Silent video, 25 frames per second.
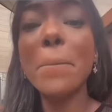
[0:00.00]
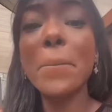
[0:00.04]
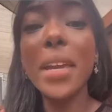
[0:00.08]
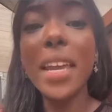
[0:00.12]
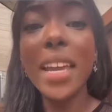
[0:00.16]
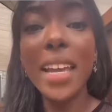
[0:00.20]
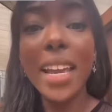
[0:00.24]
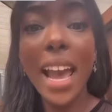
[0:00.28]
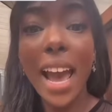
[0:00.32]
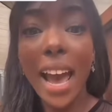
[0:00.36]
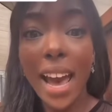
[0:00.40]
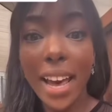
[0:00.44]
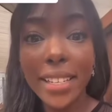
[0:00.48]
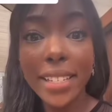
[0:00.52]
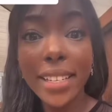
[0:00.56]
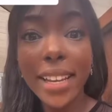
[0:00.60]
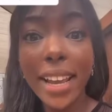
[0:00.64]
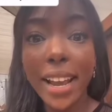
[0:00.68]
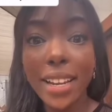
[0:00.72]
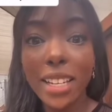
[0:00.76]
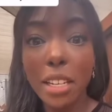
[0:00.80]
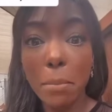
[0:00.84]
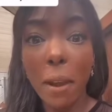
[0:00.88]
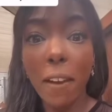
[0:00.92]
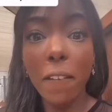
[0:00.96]
big ass
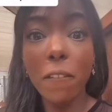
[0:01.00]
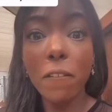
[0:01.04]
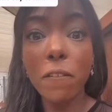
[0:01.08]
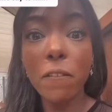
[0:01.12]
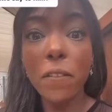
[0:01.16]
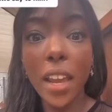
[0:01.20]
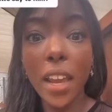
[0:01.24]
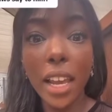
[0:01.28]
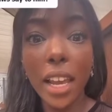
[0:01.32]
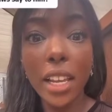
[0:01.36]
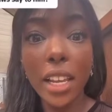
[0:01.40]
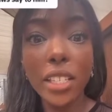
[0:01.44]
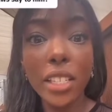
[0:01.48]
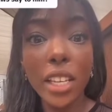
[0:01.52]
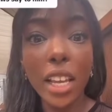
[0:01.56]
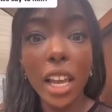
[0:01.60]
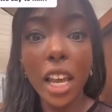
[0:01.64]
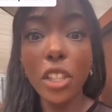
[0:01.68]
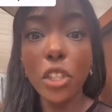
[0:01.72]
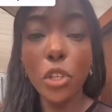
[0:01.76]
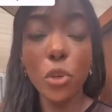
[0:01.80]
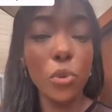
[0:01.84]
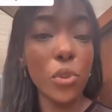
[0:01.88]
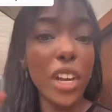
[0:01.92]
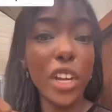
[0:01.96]
hand in my face
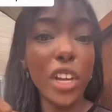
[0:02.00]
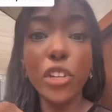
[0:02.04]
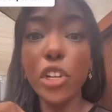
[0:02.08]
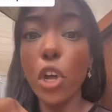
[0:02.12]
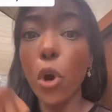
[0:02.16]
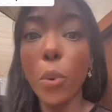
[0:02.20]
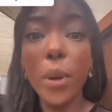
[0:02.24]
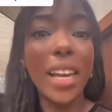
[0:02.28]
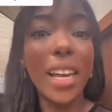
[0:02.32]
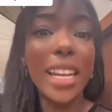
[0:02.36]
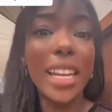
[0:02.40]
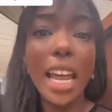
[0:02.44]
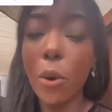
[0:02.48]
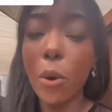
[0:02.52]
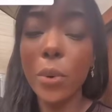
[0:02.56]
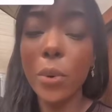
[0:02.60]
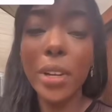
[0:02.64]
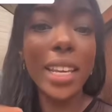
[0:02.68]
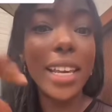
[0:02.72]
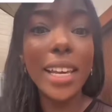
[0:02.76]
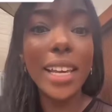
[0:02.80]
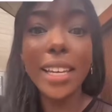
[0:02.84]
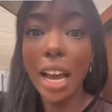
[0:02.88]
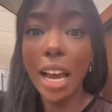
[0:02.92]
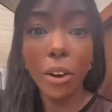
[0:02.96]
and they're like, no, get out,
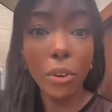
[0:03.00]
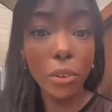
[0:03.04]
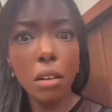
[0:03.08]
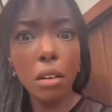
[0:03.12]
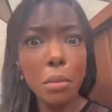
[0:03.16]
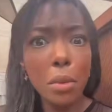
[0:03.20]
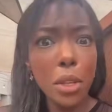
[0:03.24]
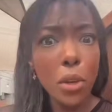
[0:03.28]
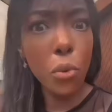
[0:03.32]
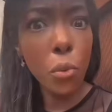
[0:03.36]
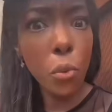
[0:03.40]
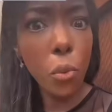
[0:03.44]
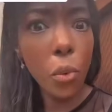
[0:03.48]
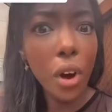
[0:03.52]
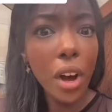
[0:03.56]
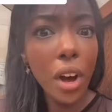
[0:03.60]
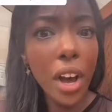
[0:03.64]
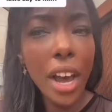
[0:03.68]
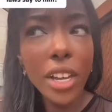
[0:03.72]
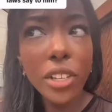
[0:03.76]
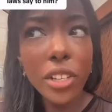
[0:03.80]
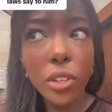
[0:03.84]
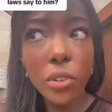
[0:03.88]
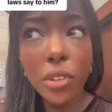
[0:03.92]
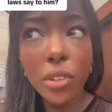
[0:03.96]
get out. I'm like, what?
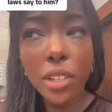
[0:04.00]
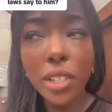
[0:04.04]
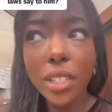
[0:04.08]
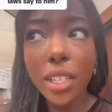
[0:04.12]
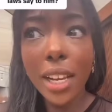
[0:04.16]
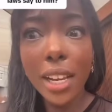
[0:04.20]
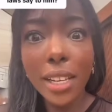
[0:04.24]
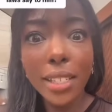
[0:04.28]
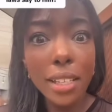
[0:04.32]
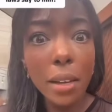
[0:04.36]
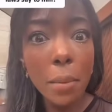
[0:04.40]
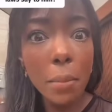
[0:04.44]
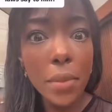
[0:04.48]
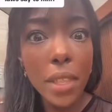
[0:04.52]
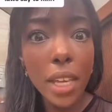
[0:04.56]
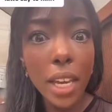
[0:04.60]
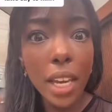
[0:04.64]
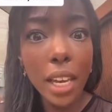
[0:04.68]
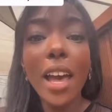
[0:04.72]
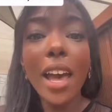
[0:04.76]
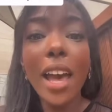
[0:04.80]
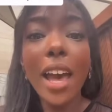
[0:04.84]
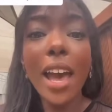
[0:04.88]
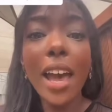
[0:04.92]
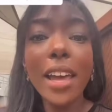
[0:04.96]
I started to say
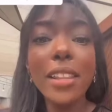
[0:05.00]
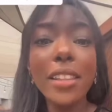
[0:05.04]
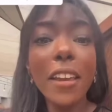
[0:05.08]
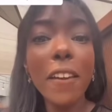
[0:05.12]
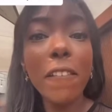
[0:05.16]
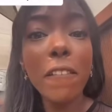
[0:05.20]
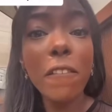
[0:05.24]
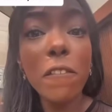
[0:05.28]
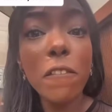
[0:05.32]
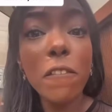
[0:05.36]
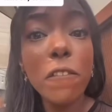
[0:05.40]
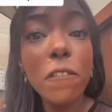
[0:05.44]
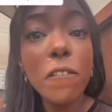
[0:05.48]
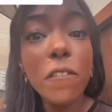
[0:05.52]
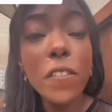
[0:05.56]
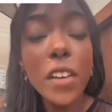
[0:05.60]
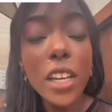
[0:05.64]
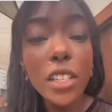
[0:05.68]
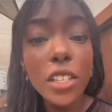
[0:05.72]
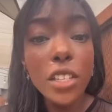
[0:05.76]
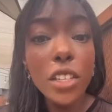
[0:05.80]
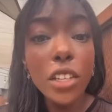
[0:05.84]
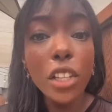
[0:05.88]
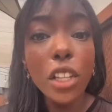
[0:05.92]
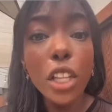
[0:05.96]
something. And they
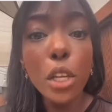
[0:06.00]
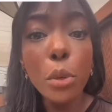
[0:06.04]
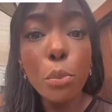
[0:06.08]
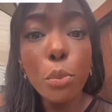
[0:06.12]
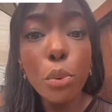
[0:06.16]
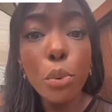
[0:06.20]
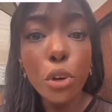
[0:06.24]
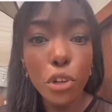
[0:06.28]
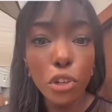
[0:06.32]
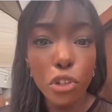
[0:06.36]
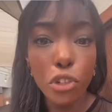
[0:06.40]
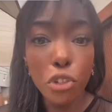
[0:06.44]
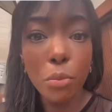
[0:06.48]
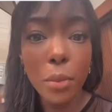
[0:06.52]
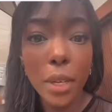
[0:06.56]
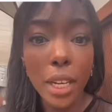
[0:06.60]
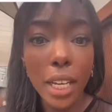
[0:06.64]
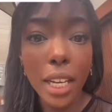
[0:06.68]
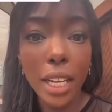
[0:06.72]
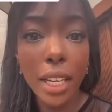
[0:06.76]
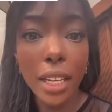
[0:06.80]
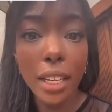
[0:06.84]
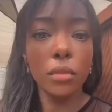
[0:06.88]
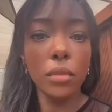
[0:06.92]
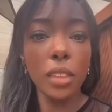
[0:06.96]
physically push me.
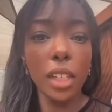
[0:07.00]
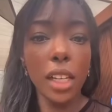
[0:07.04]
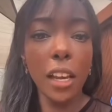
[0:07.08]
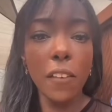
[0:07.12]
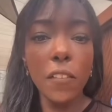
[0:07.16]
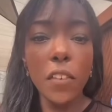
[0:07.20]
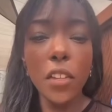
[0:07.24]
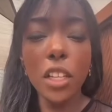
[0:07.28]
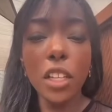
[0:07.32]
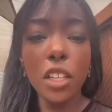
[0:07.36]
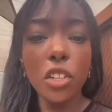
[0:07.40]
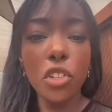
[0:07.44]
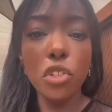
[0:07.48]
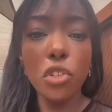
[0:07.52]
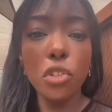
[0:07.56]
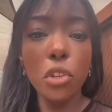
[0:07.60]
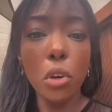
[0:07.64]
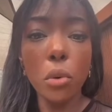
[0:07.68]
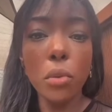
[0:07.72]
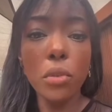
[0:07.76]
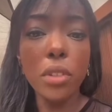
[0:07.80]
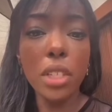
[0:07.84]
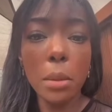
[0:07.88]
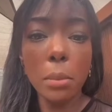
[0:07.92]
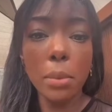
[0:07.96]
Like, I feel like I just
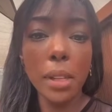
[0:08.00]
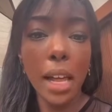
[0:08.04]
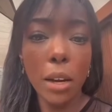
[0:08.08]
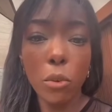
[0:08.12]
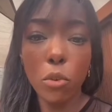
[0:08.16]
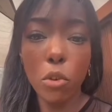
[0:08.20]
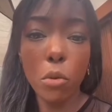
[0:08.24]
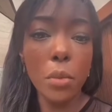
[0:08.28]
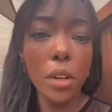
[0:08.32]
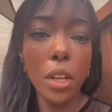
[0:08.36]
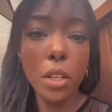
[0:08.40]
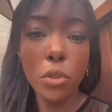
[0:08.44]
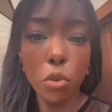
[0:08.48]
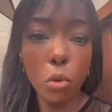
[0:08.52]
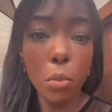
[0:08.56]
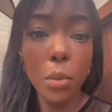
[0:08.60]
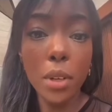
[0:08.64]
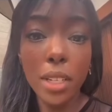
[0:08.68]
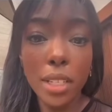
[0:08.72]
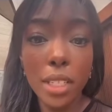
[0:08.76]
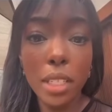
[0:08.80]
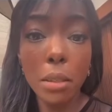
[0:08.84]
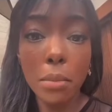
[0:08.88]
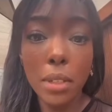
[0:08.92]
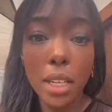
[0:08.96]
don't see black women as
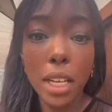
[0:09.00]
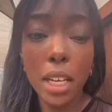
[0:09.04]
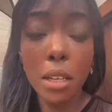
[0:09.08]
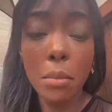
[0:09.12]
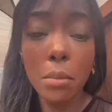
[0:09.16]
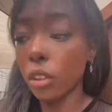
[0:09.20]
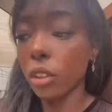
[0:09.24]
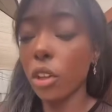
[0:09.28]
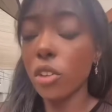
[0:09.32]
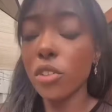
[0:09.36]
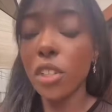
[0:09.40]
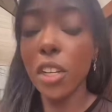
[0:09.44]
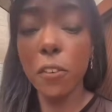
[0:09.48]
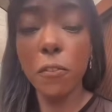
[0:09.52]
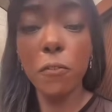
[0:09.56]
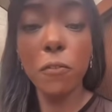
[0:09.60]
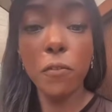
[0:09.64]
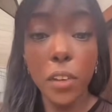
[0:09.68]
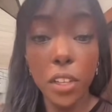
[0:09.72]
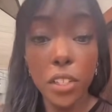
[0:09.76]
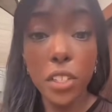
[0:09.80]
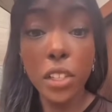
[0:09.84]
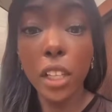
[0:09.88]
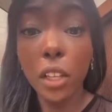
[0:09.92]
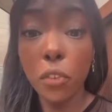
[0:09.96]
women sometimes because they
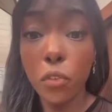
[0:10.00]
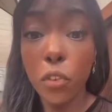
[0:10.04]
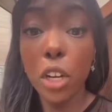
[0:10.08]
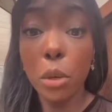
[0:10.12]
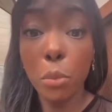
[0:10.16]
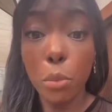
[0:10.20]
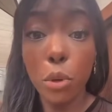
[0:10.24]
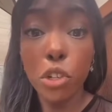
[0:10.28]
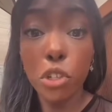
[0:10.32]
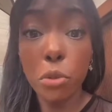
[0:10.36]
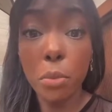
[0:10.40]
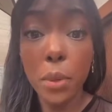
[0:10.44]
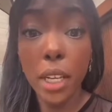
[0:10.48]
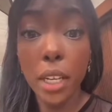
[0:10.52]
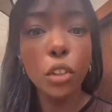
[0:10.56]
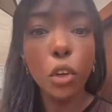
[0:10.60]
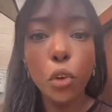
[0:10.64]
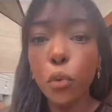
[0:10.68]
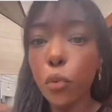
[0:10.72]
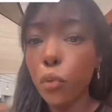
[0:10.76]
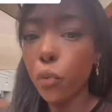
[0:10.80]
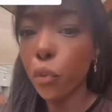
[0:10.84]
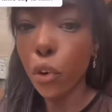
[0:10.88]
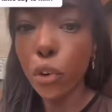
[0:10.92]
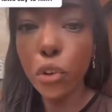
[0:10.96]
physically freaking push me
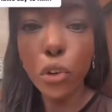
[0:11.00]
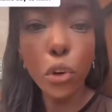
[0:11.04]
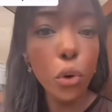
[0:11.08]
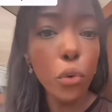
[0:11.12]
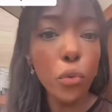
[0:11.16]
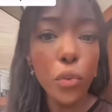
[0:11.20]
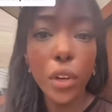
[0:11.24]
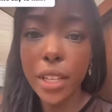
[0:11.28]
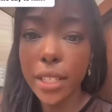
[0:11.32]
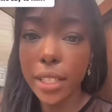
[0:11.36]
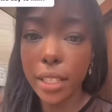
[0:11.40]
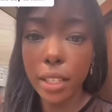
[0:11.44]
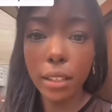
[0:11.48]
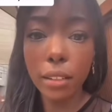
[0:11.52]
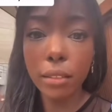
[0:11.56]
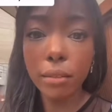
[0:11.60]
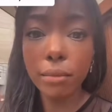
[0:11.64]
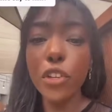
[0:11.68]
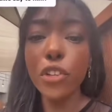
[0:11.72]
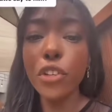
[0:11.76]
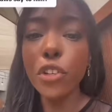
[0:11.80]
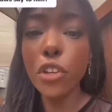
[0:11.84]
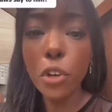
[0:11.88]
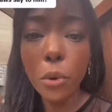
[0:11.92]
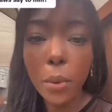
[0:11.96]
for no reason.
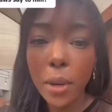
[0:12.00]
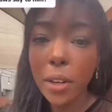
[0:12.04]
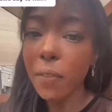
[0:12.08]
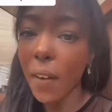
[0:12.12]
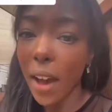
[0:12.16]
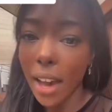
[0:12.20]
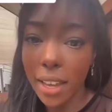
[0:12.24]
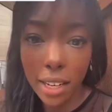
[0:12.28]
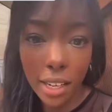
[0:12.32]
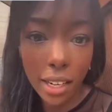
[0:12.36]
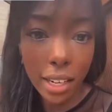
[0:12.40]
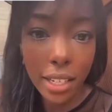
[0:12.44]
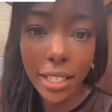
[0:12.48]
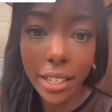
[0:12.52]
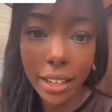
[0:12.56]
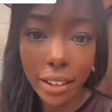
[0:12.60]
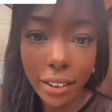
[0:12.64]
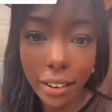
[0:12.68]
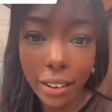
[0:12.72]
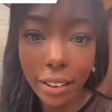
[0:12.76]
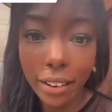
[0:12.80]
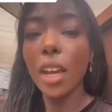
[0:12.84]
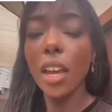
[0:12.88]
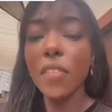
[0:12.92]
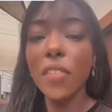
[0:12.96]
You invited us
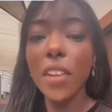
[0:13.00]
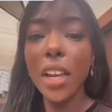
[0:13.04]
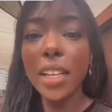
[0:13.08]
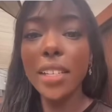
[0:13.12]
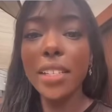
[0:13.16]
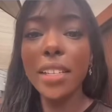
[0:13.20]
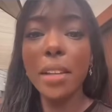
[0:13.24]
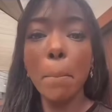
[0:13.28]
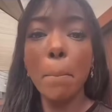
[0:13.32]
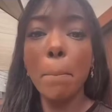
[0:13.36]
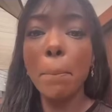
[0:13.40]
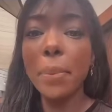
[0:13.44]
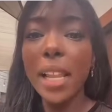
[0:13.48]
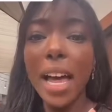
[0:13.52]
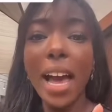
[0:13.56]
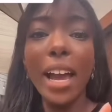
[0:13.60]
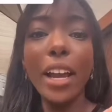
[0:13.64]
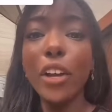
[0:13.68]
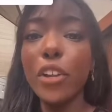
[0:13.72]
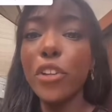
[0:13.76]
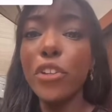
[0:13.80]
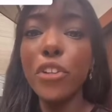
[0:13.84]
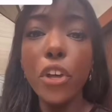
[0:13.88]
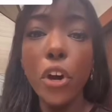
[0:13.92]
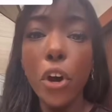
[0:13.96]
here. They said
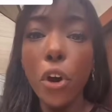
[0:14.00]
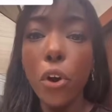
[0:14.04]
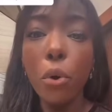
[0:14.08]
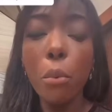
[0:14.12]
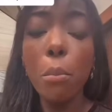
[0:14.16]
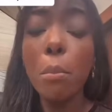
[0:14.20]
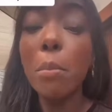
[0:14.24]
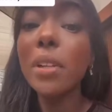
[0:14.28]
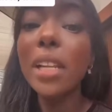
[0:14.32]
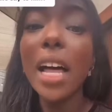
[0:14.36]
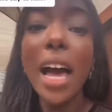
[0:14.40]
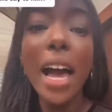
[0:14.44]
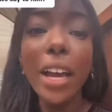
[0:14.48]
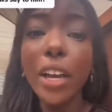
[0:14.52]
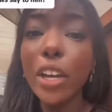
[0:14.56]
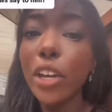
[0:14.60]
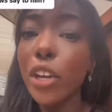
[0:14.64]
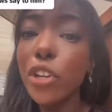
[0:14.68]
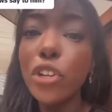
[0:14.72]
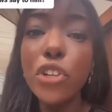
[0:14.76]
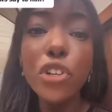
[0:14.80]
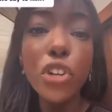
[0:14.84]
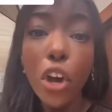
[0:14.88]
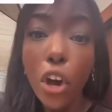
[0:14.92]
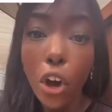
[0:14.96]
black, no,
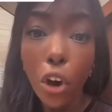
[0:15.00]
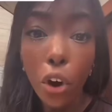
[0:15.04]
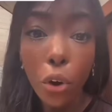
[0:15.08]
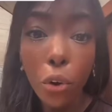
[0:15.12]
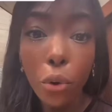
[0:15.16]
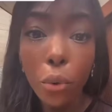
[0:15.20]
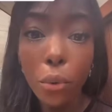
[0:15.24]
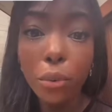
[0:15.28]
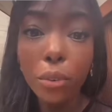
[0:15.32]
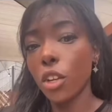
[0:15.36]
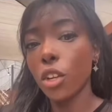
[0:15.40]
black, no.